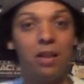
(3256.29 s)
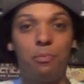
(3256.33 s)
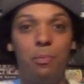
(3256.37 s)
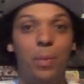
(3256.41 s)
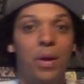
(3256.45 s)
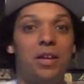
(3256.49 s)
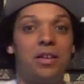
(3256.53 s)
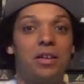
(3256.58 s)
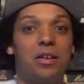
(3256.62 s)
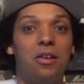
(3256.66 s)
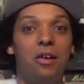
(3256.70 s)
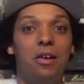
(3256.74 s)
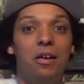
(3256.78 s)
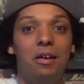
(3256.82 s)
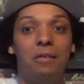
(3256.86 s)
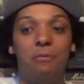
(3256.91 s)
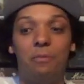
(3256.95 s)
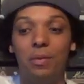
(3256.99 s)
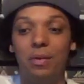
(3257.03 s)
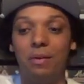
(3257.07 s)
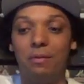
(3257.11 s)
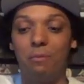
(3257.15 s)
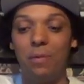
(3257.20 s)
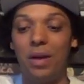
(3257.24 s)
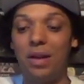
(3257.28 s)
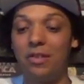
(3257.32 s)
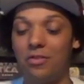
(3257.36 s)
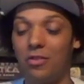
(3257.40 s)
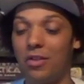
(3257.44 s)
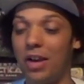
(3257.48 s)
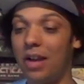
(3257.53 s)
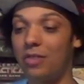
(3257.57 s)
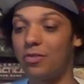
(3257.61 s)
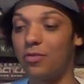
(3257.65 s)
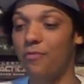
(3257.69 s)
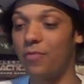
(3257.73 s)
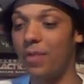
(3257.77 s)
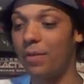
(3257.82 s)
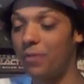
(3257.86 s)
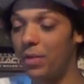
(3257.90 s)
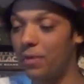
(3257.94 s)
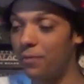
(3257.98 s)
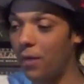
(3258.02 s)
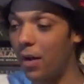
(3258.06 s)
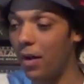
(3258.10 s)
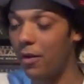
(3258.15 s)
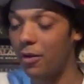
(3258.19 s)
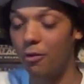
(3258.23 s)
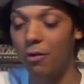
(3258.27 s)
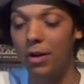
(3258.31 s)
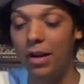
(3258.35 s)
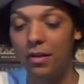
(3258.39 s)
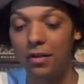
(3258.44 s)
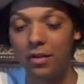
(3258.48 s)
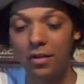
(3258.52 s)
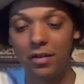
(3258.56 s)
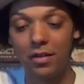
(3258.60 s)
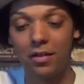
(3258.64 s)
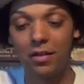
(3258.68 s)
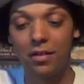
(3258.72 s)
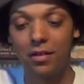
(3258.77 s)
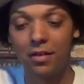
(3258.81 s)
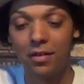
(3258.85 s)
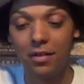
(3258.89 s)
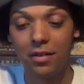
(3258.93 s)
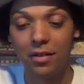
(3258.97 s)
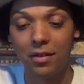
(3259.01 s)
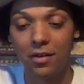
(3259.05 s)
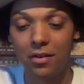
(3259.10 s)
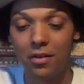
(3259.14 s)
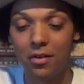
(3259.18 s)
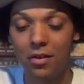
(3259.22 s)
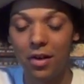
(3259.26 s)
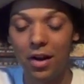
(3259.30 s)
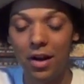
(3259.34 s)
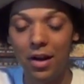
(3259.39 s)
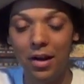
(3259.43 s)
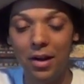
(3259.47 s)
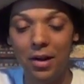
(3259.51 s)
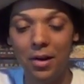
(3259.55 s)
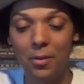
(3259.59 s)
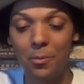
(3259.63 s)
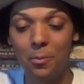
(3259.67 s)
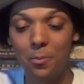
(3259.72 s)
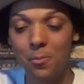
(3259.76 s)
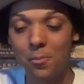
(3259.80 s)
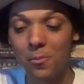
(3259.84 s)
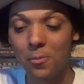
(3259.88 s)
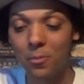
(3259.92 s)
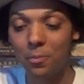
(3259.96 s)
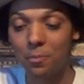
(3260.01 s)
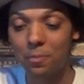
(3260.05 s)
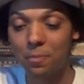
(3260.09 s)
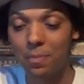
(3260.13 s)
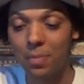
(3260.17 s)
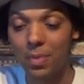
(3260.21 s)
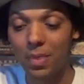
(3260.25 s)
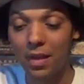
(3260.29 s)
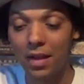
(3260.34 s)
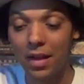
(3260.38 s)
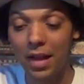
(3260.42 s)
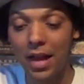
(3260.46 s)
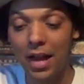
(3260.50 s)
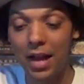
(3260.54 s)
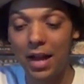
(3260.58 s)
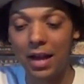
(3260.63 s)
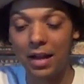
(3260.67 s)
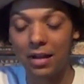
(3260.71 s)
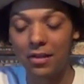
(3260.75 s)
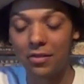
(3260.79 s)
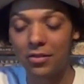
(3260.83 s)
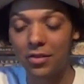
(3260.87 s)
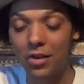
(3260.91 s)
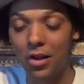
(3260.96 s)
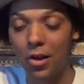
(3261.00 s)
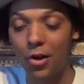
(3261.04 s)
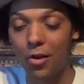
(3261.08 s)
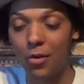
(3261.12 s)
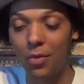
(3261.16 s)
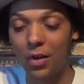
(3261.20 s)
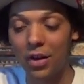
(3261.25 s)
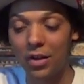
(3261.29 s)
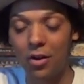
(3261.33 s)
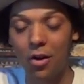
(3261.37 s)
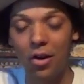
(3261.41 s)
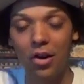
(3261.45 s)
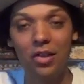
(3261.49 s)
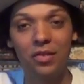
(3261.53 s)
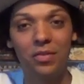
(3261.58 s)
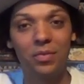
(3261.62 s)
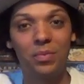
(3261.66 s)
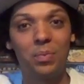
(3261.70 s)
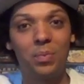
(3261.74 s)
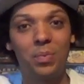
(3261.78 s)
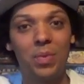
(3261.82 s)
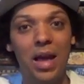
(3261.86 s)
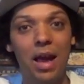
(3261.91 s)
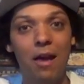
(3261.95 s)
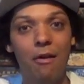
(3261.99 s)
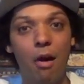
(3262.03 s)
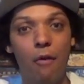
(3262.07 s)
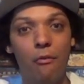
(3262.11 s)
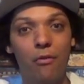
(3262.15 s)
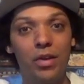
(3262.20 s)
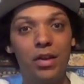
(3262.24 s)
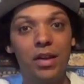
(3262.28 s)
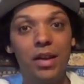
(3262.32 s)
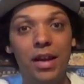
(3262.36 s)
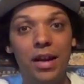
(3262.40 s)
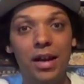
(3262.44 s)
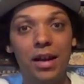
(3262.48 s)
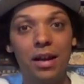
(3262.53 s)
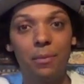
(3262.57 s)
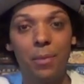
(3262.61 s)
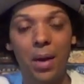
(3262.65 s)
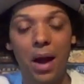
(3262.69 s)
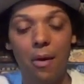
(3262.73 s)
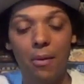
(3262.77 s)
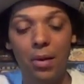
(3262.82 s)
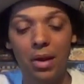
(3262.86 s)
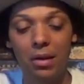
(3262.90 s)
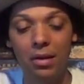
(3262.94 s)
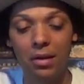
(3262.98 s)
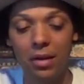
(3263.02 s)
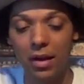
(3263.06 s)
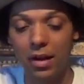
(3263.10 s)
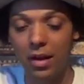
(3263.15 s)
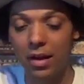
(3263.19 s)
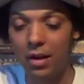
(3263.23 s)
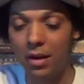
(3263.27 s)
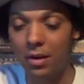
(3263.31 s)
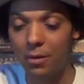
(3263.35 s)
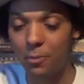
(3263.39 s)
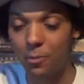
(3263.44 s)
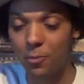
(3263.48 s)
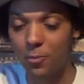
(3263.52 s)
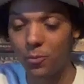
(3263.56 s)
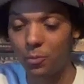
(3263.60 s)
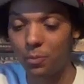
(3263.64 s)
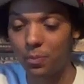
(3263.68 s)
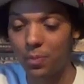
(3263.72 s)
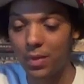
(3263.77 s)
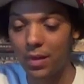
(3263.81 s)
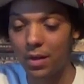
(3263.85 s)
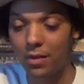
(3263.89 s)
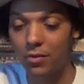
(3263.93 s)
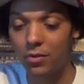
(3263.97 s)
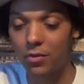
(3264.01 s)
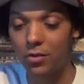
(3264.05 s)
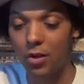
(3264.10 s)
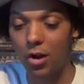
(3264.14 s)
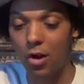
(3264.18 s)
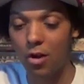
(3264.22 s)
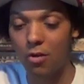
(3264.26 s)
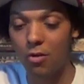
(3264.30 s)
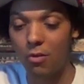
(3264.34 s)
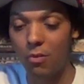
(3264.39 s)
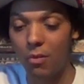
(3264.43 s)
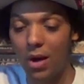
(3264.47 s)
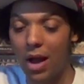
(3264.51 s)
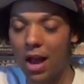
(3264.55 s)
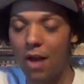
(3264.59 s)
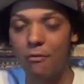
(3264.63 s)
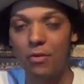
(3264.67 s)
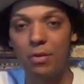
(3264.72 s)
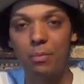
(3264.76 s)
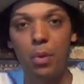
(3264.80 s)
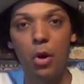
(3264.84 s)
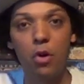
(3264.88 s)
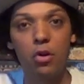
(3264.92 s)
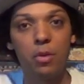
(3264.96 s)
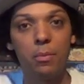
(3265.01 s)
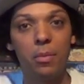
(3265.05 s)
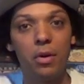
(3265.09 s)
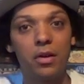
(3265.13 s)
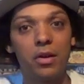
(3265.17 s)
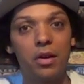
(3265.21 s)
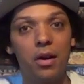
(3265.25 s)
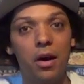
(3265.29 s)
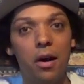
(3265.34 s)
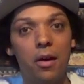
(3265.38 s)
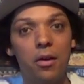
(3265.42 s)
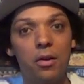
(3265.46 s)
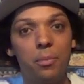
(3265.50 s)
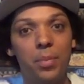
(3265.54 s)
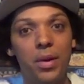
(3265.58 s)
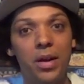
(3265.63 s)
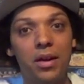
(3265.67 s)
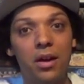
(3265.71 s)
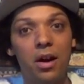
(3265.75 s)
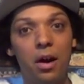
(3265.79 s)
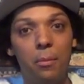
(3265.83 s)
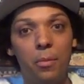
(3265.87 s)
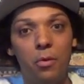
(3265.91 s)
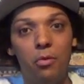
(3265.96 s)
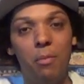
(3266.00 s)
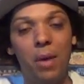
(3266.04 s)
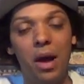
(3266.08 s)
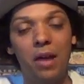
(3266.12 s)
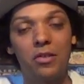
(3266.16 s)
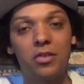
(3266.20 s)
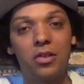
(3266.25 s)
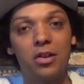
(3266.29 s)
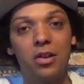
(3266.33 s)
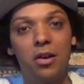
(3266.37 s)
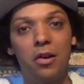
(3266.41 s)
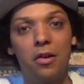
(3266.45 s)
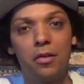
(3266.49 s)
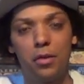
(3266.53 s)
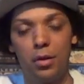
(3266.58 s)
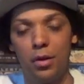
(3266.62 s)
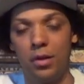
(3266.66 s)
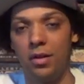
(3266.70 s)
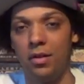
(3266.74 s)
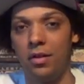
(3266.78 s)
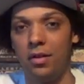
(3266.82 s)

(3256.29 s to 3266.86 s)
I basically, I basically got an extra 55 quid. Um, yeah, so that guy's there every year apparently. Um, so every Pokemon card I pick up, or Magic card